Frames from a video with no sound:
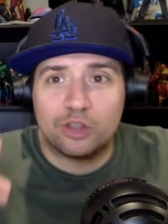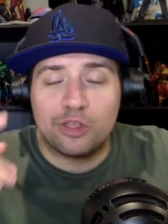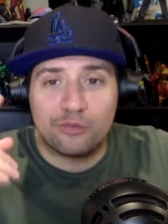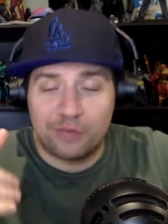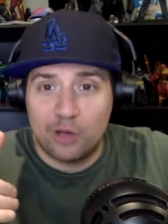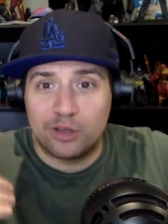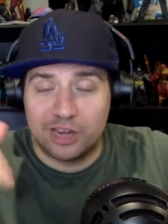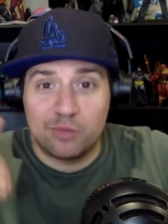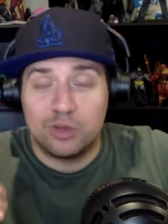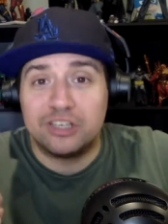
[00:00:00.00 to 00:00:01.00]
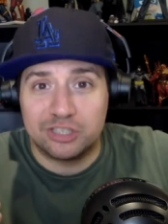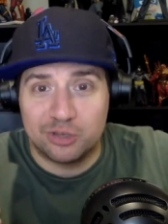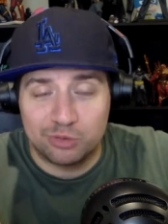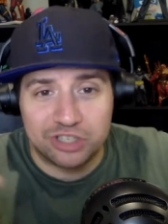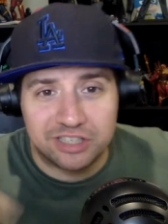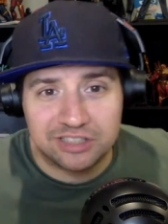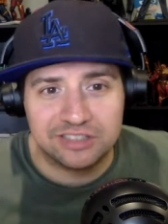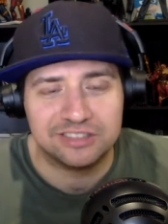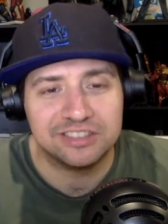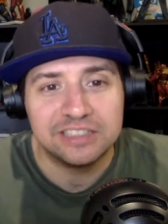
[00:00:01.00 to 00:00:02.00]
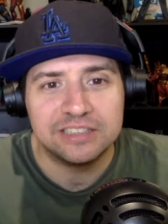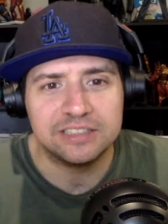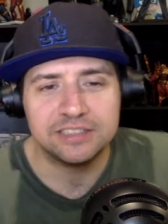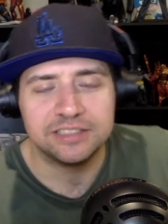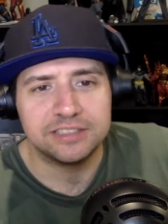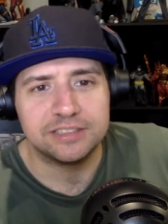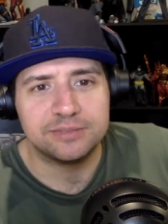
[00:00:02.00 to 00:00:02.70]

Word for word: The Falcon and Winter Soldier. Question number eight.